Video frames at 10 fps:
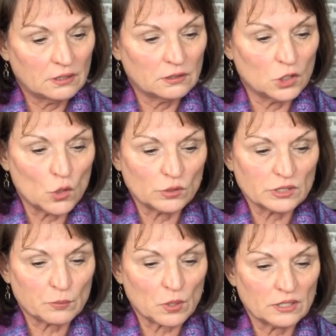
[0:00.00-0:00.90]

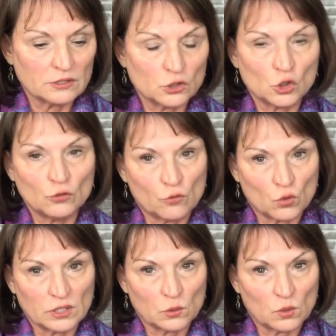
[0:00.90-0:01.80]
lowest price
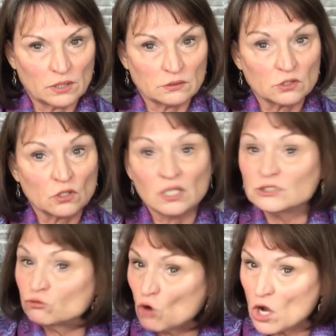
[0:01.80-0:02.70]
241 so that's
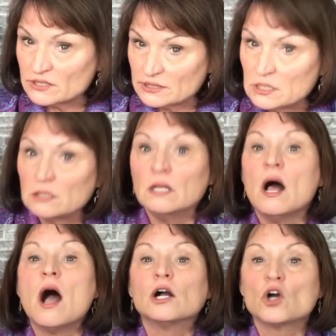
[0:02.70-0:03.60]
Roslindale
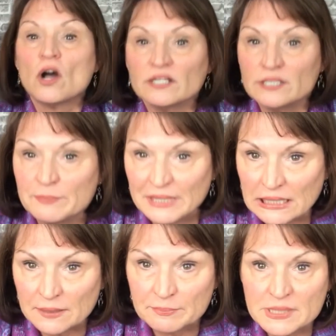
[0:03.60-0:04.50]

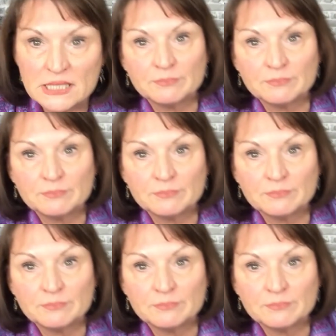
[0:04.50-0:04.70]
condominiums